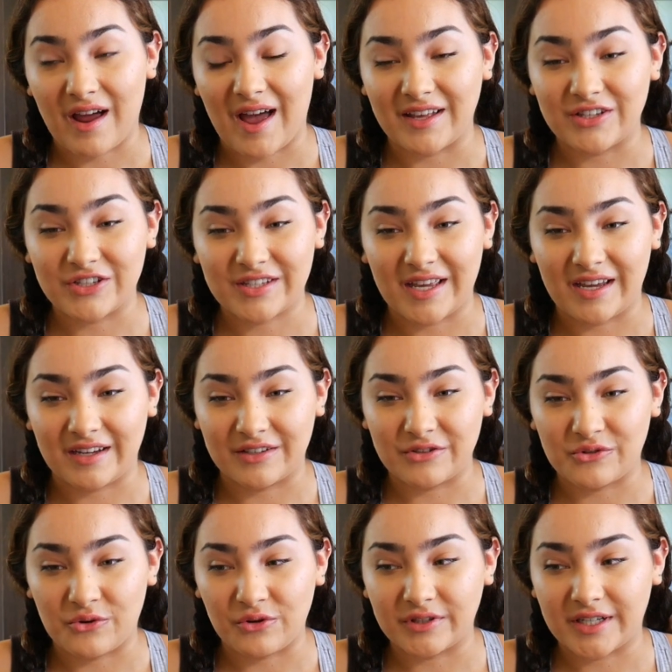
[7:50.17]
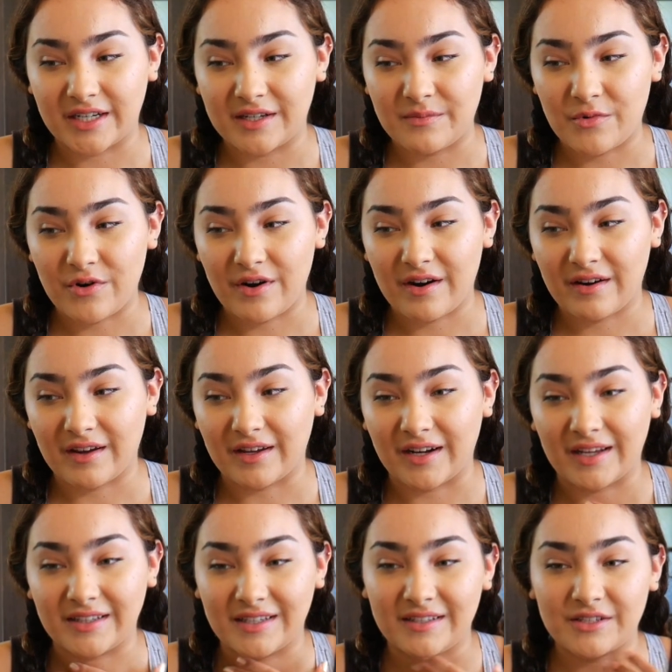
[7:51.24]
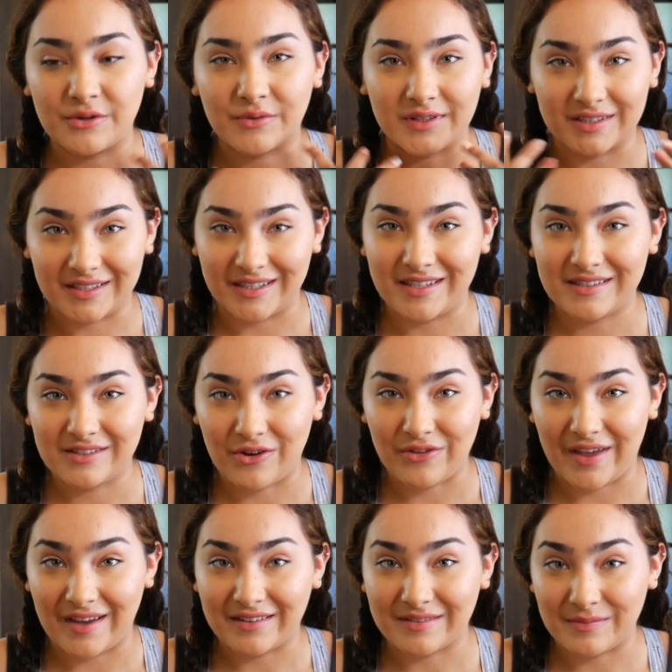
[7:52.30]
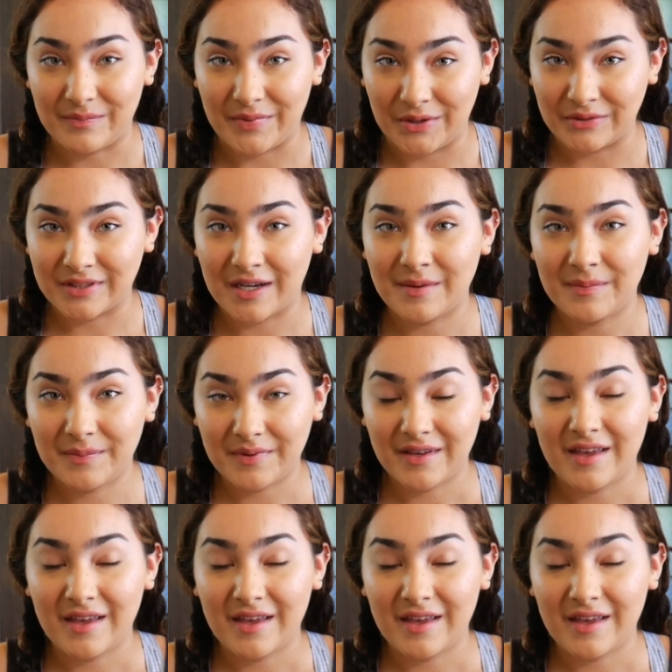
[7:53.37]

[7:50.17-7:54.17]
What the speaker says: I just can't control it anymore and I need to release all that buildup,